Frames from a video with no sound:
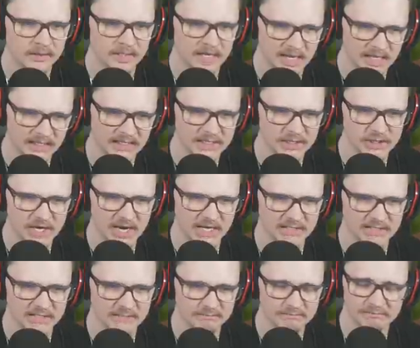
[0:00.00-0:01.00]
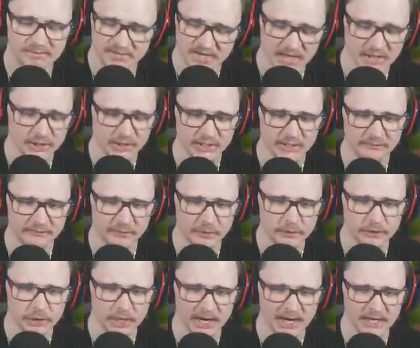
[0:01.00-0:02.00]
Kenley Jansen, potentially a
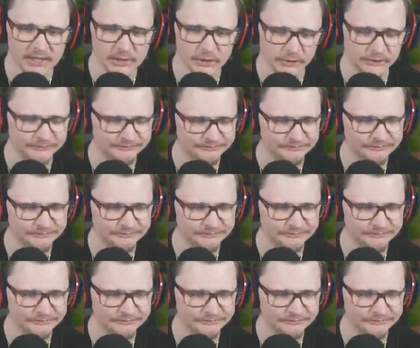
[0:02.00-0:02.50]
future angel.